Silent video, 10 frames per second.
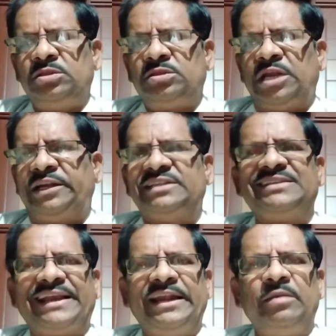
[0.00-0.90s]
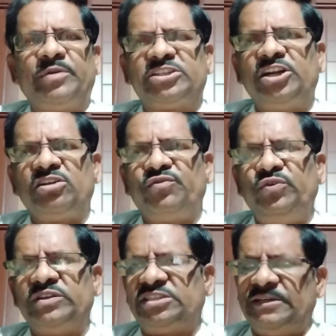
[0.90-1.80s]
32nd President of
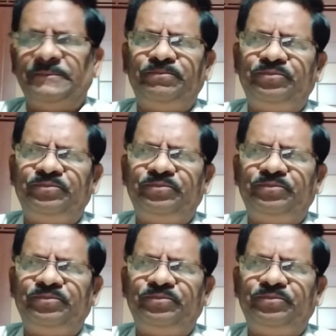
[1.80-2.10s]
USA.